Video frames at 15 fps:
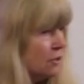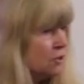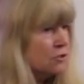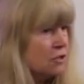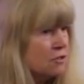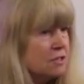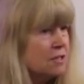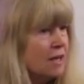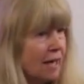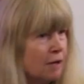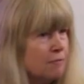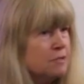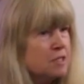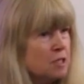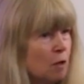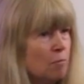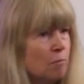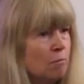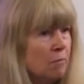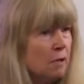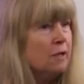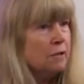that doesn't have some
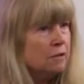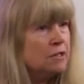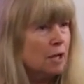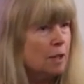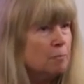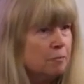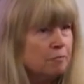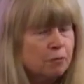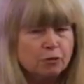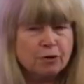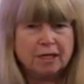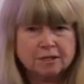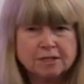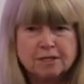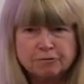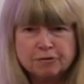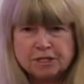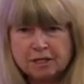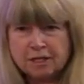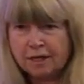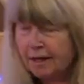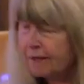type of creativity